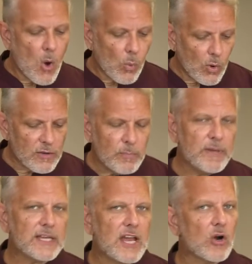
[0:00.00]
One of the
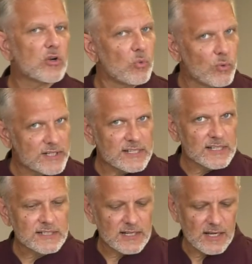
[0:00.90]
big
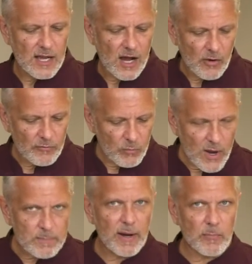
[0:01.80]
characteristics of
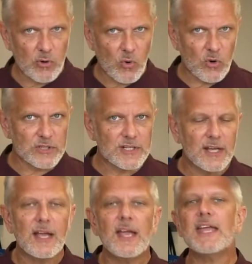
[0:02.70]
red peppercorns
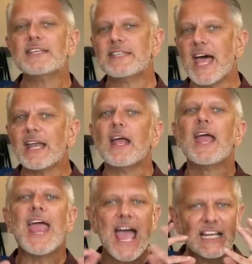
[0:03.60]
is that
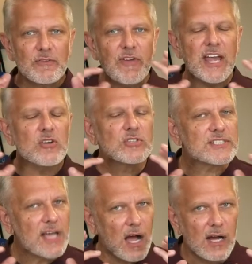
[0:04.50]
activating your
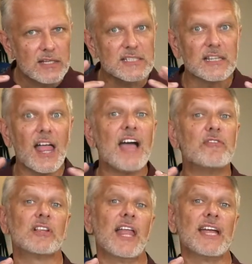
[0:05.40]
saliva
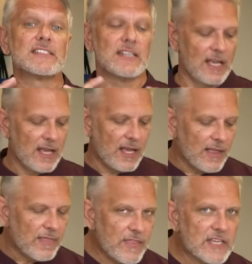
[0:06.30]
glands.
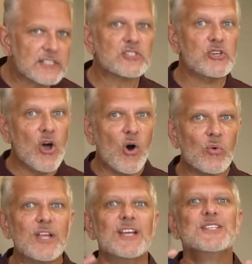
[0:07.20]
This is
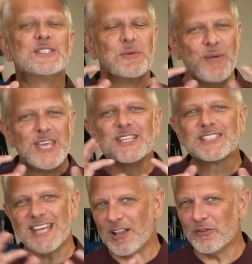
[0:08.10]
known to make you
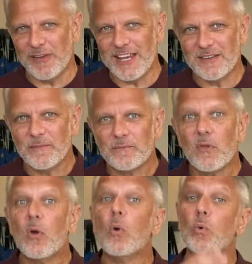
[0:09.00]
salivate,
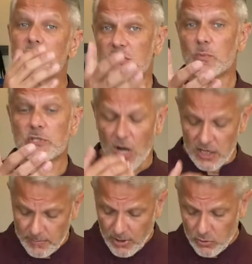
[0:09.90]
which, as we
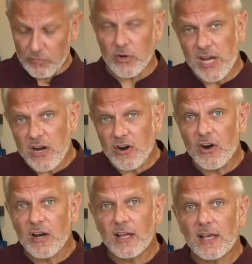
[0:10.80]
talked about over here,
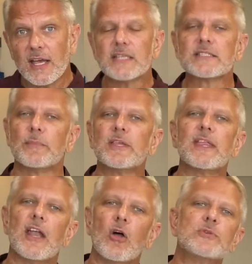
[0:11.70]
is something
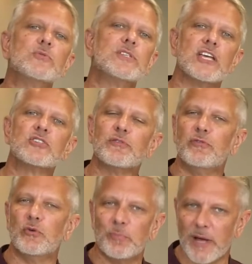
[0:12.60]
that helps you taste your
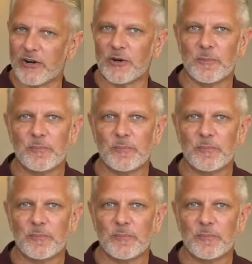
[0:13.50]
food better.